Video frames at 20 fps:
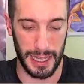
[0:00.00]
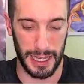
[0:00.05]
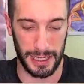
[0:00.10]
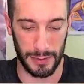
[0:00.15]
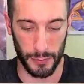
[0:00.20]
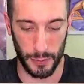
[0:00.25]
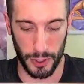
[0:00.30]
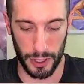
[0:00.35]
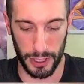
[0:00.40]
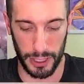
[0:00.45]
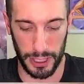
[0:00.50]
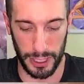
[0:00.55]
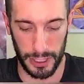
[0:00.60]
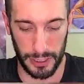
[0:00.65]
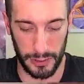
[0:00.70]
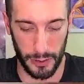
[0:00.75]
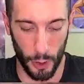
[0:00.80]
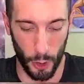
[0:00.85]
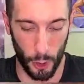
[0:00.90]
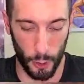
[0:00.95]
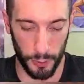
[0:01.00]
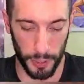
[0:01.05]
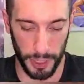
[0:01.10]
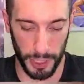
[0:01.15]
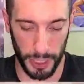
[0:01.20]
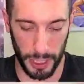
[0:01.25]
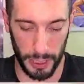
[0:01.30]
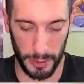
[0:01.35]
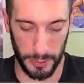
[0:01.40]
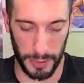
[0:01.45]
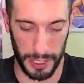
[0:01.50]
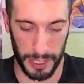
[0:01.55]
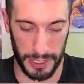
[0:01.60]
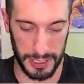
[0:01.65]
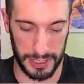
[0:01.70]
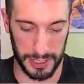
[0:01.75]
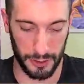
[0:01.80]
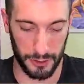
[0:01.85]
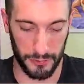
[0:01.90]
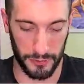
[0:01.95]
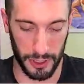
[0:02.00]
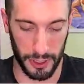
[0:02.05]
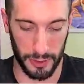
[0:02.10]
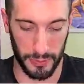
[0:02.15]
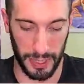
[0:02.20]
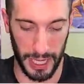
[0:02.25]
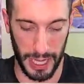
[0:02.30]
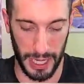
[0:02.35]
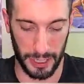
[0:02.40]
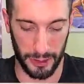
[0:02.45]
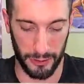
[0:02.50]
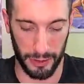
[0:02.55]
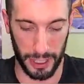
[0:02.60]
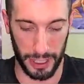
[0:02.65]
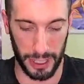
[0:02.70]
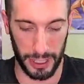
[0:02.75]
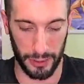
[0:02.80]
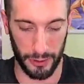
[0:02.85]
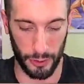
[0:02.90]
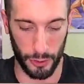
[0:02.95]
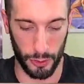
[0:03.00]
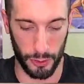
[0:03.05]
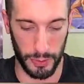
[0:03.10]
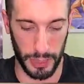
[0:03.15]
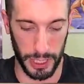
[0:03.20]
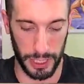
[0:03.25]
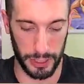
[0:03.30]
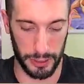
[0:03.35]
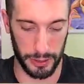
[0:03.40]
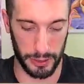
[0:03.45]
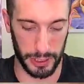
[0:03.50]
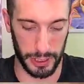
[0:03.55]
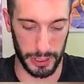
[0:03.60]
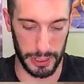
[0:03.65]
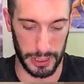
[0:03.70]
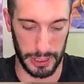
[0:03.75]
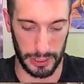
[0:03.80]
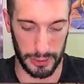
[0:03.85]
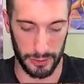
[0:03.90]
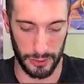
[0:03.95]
And we're gonna open up a Sylveon pack right here. Oh my goodness, I'm